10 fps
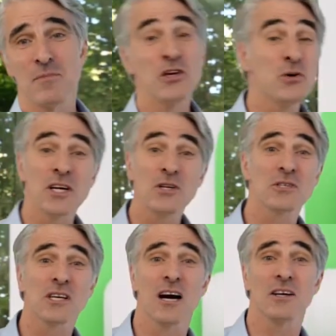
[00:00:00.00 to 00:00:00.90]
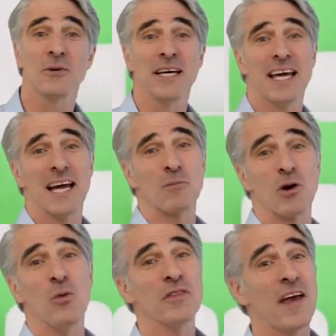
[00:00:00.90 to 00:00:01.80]
you can use Continuity Camera
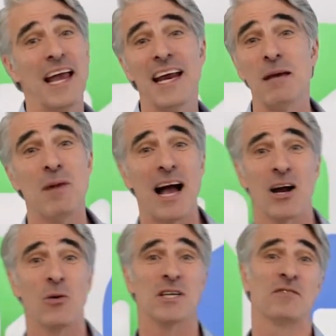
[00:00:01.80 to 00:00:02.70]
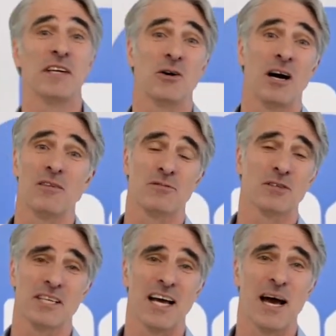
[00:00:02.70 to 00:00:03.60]
with any macOS video
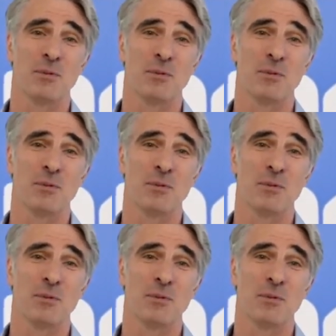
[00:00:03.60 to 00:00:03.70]
conferencing app,